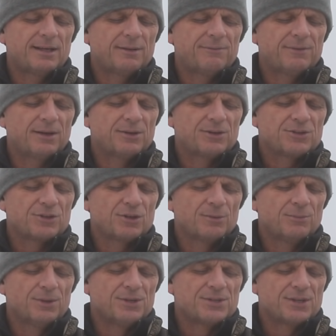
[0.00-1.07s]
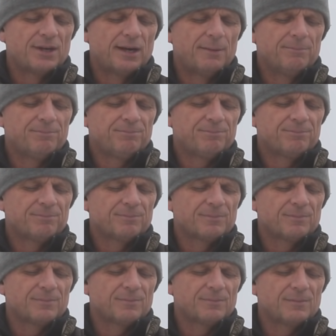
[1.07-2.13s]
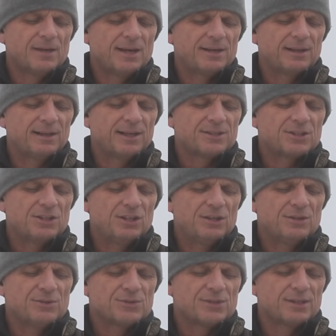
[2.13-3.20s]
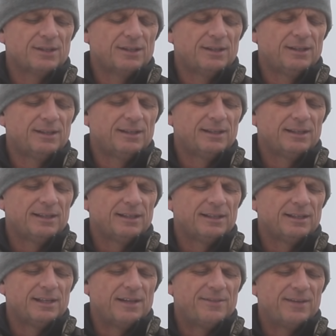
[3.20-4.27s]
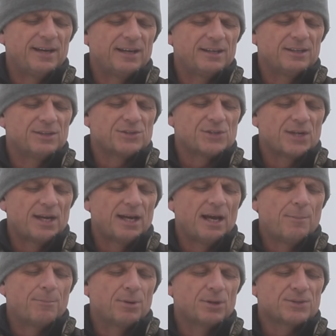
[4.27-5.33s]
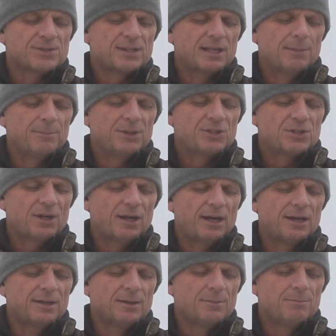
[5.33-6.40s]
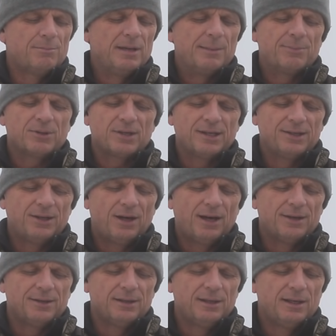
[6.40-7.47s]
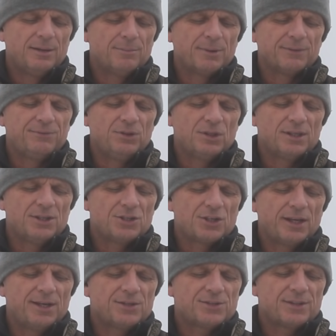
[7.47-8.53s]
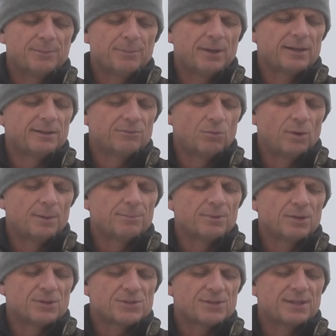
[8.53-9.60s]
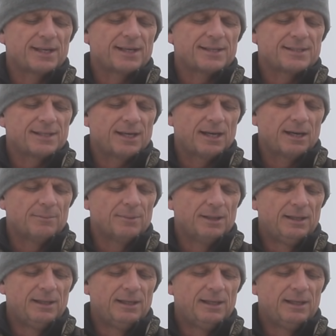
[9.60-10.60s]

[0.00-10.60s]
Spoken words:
and I found a term one time, and I like to use, and that is, a person can be taught, people cannot. But if you can change the mind of one person at a time,